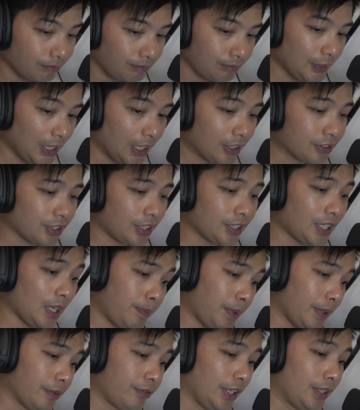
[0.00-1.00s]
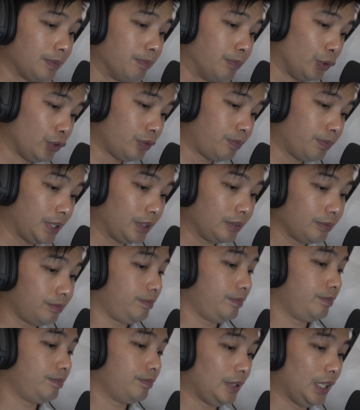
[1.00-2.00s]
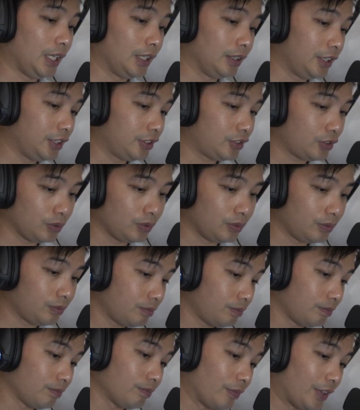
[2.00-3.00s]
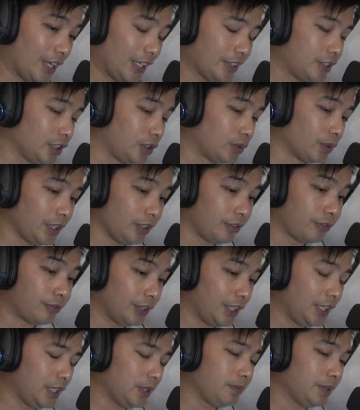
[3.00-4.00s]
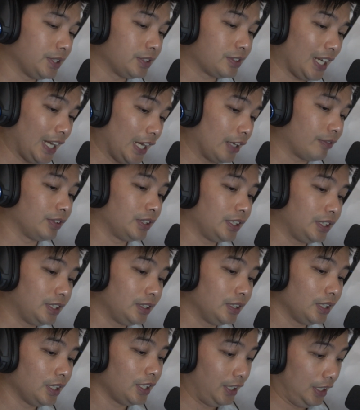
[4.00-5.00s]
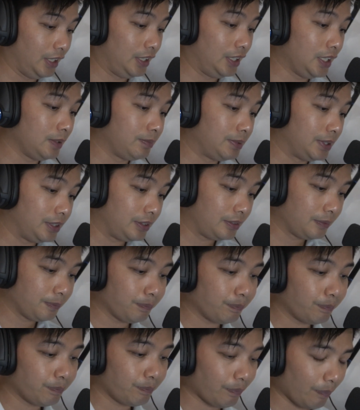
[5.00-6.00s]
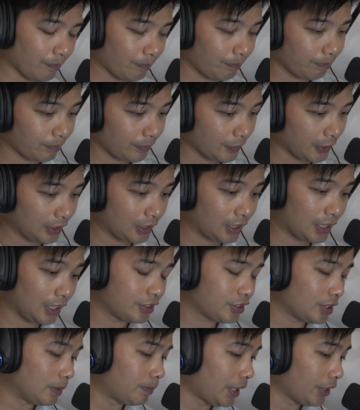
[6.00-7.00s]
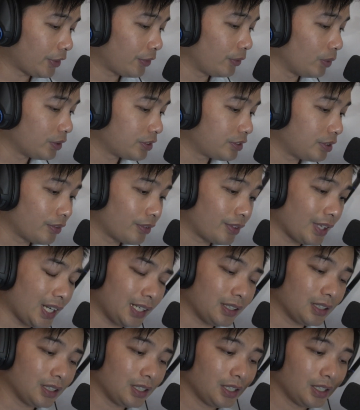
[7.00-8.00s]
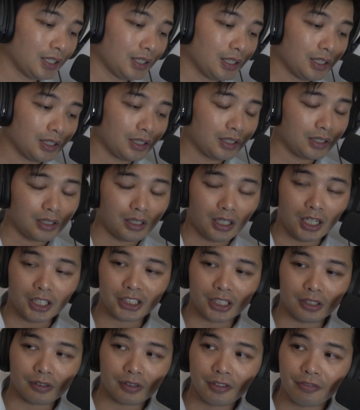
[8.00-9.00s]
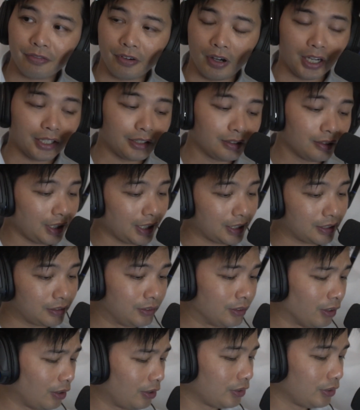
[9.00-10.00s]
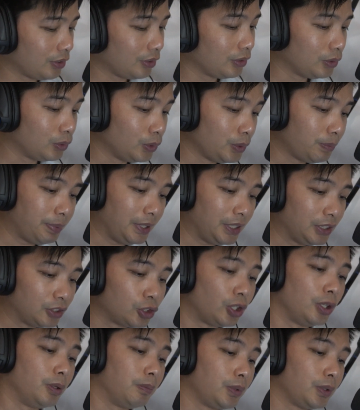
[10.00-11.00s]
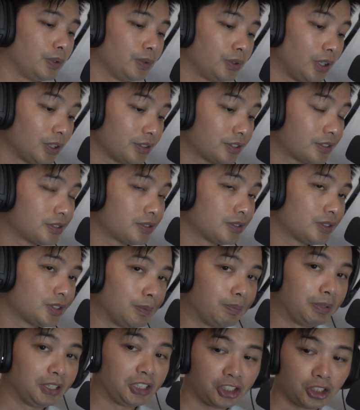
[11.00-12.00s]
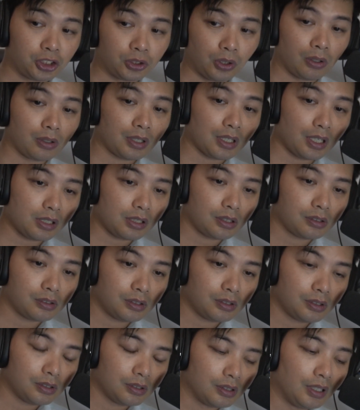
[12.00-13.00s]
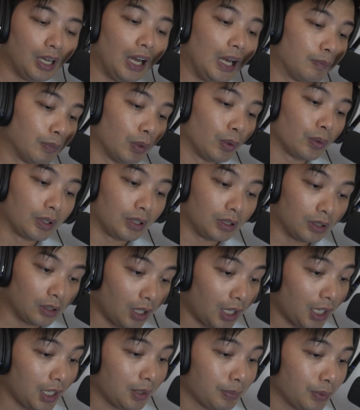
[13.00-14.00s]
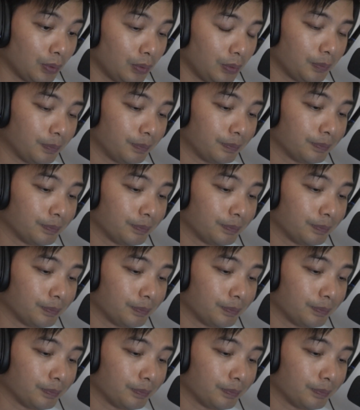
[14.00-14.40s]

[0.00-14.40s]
And so they prevent movement. At least that degree of freedom is heavily inhibited. Okay, so my thoughts on that, I generally find like non-looping terminal knots to be stronger and more reliable.